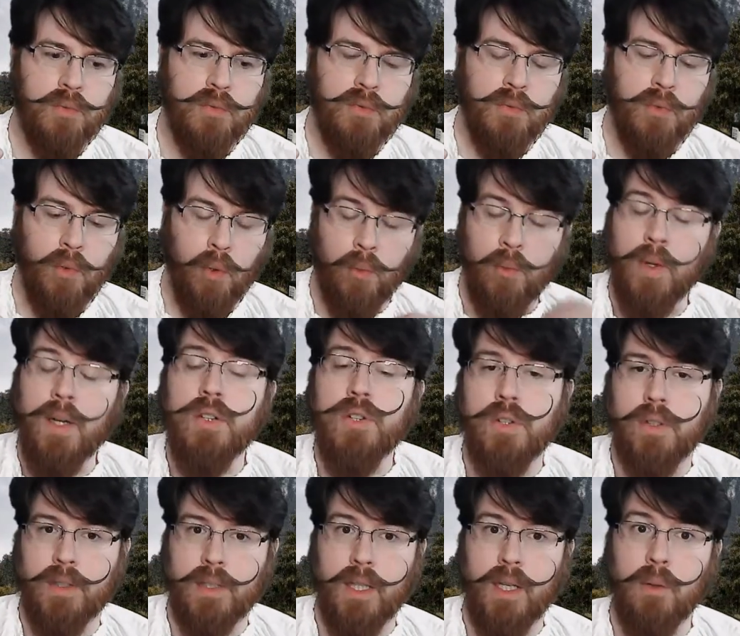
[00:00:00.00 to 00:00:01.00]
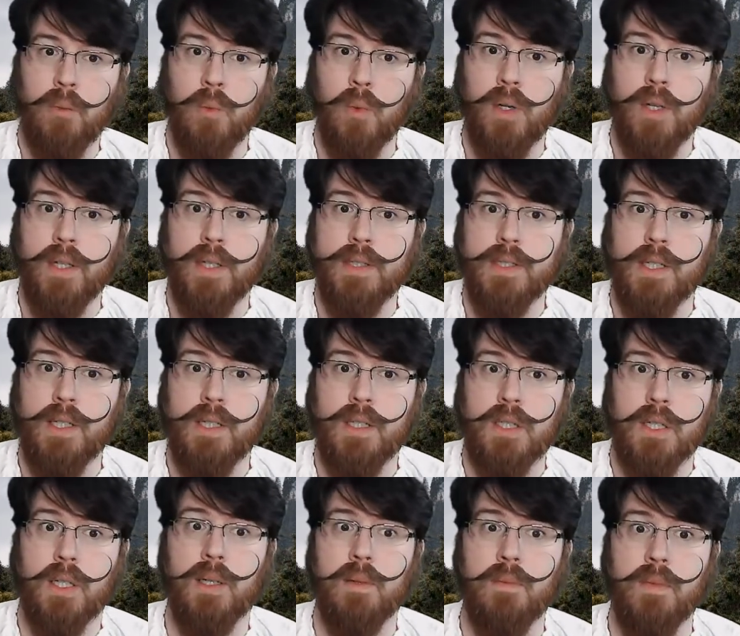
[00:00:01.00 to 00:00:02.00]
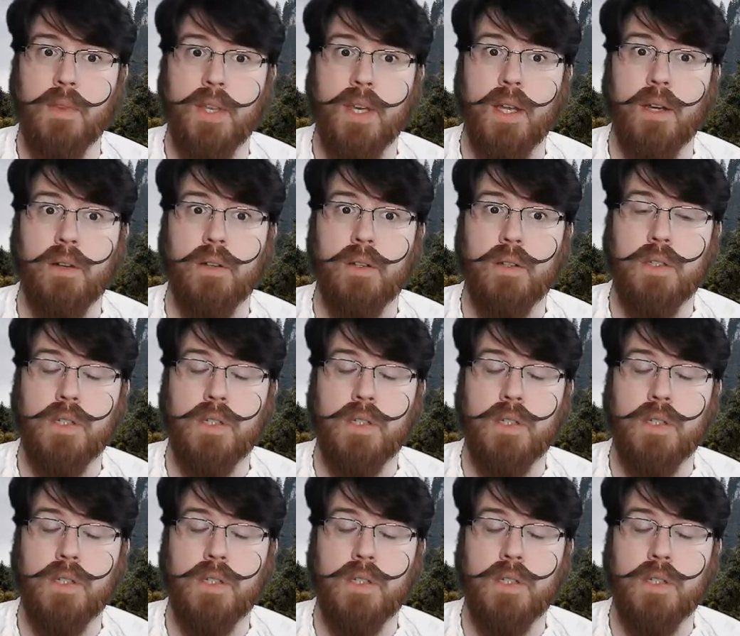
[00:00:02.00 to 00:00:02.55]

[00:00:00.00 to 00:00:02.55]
originally was a term that